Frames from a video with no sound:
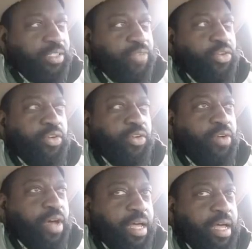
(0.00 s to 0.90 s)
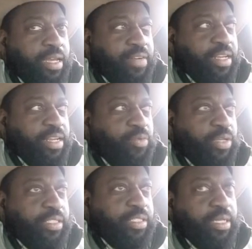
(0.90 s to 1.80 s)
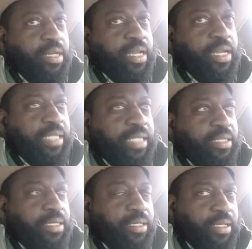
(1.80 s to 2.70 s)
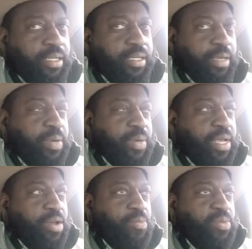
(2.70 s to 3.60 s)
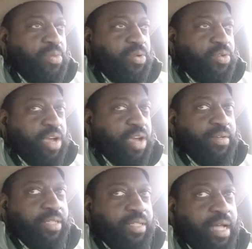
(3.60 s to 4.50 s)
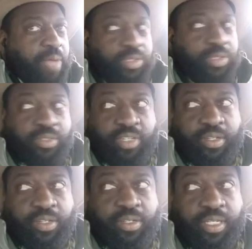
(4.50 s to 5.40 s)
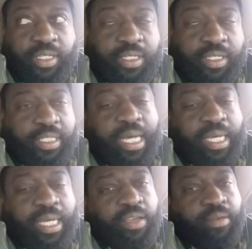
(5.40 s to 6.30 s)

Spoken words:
If you are living in Wasilla, Alaska and plan on traveling to Hopkinsville, Kentucky,